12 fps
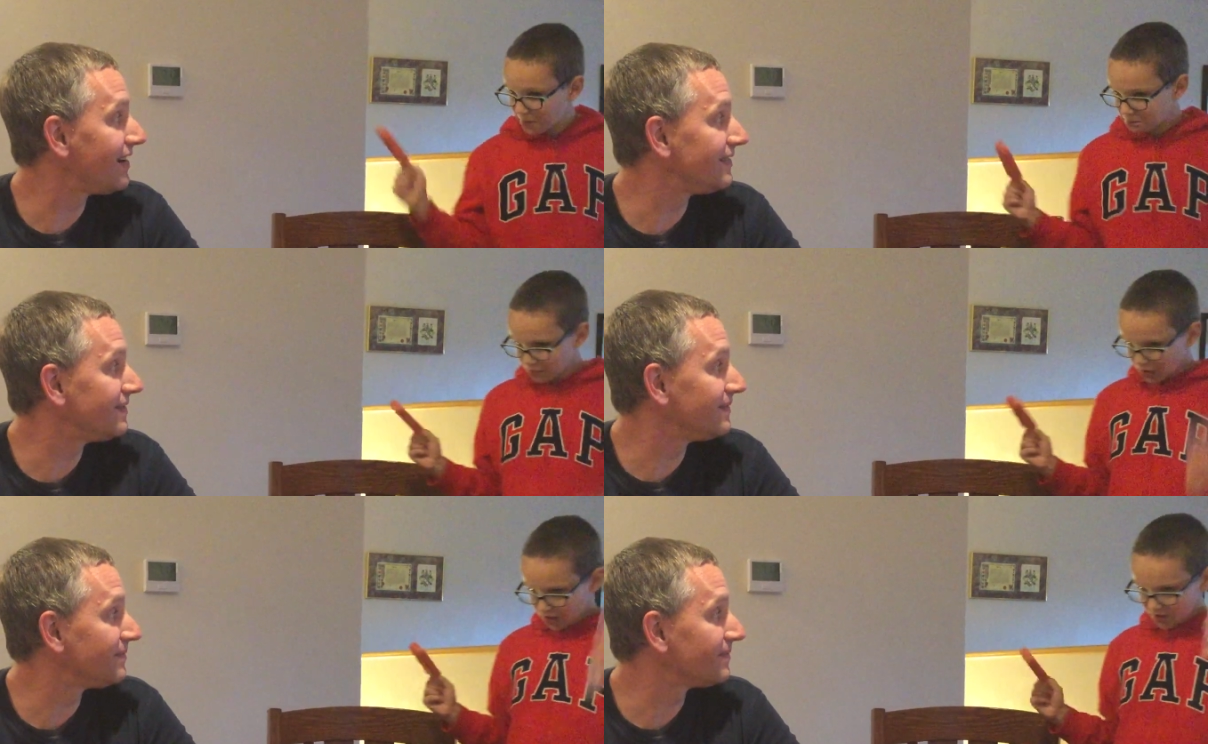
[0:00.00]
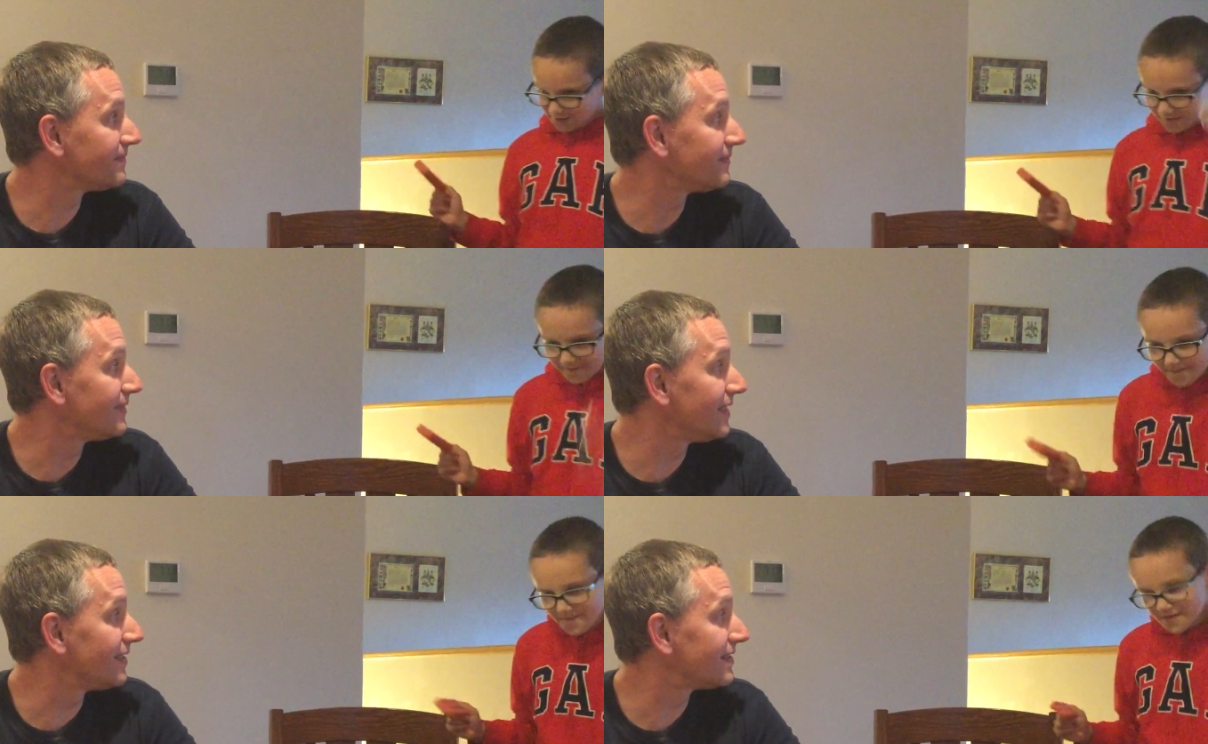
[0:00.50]
Speaker 1: member.
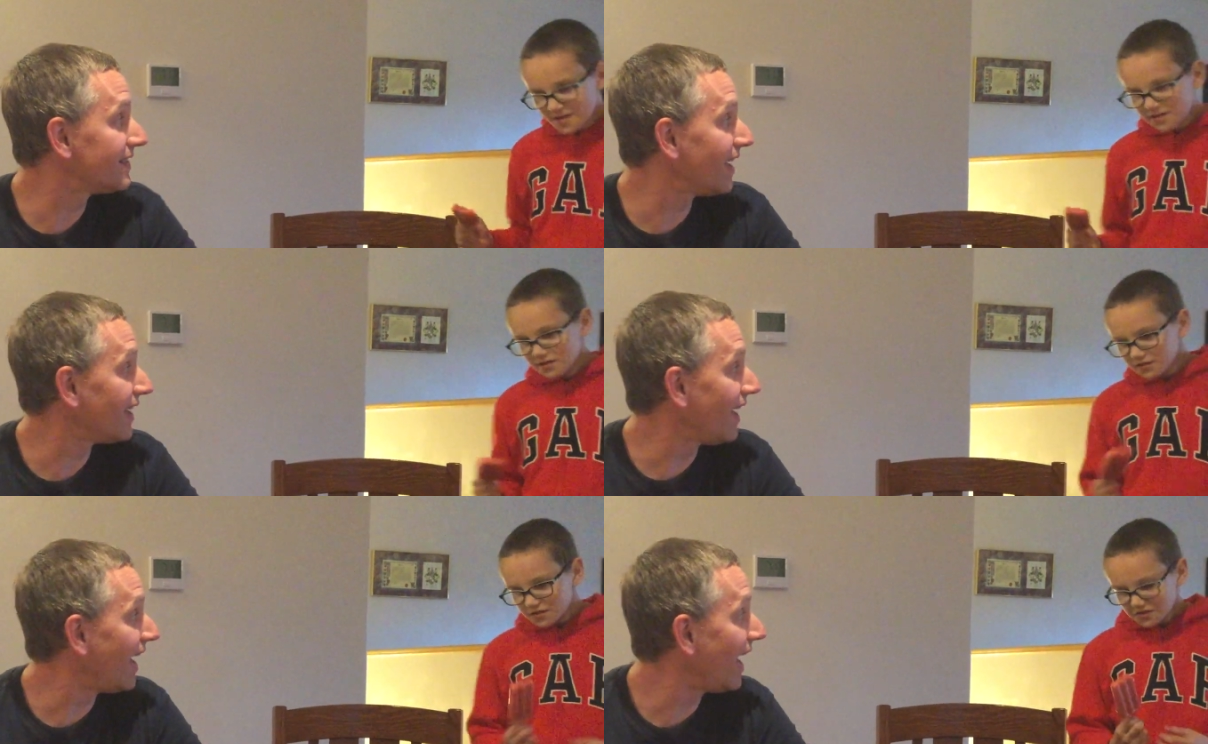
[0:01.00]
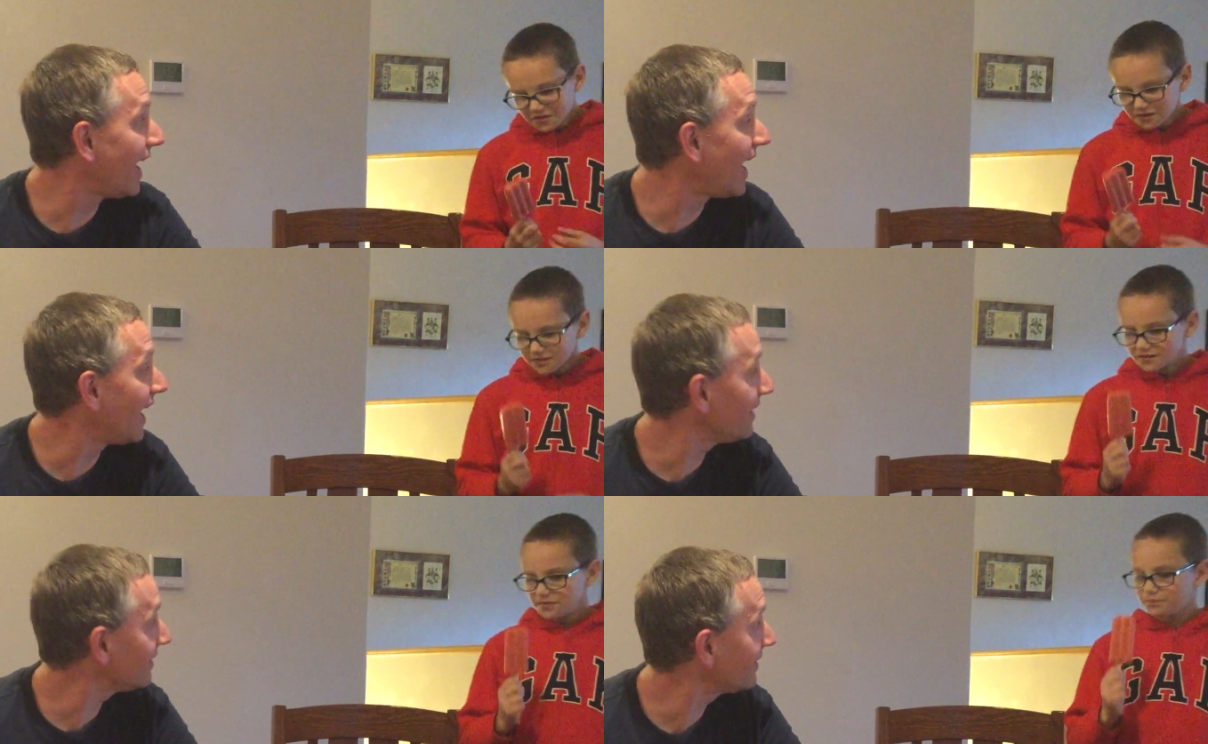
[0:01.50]
Is that a
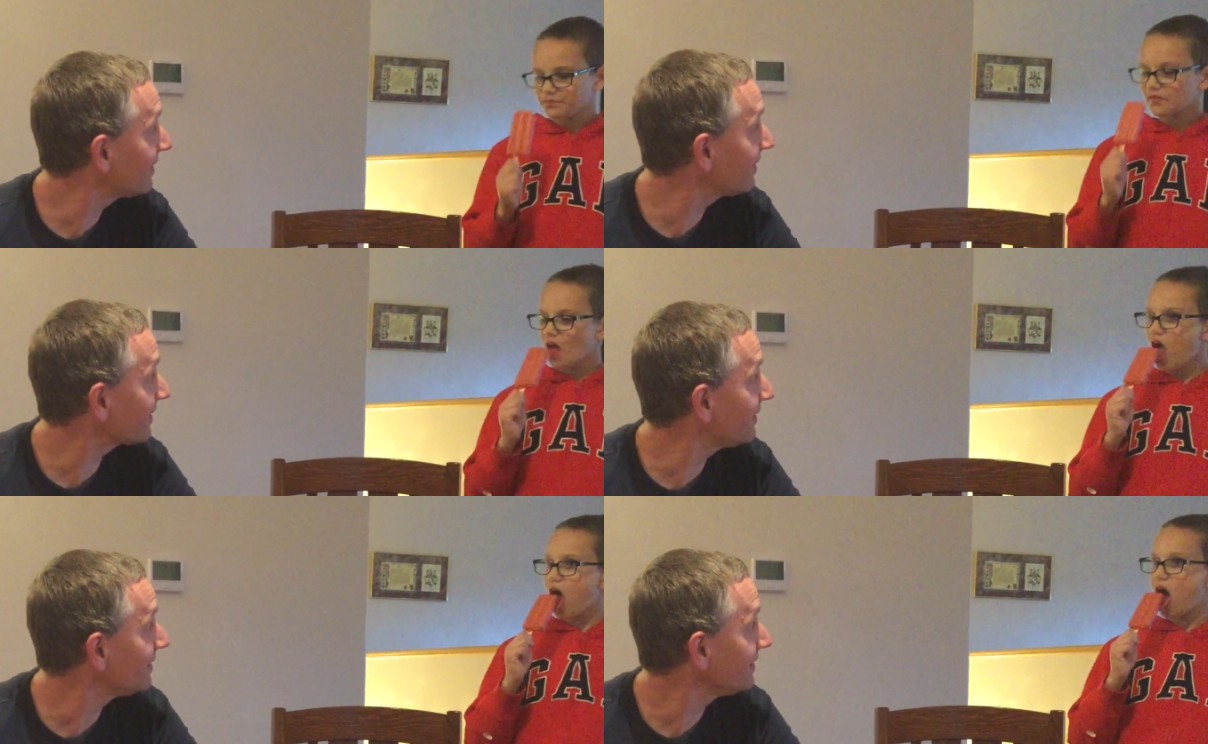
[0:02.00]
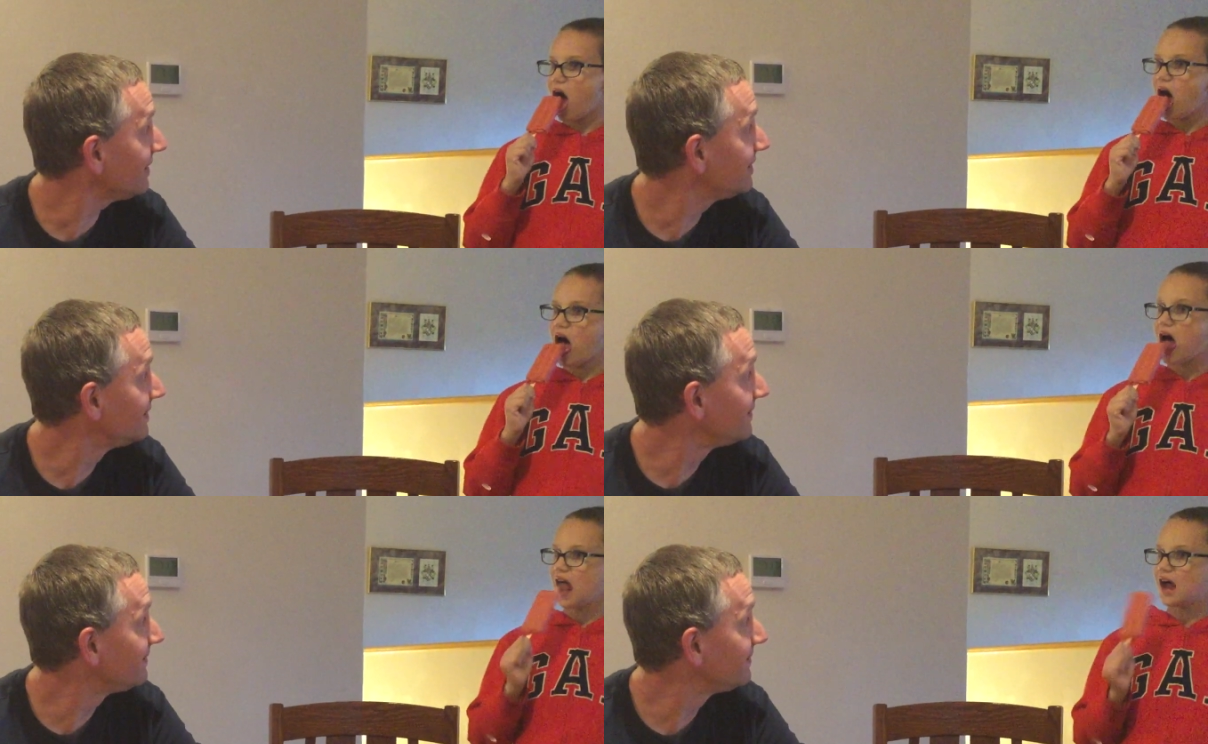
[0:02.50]
hot sickle?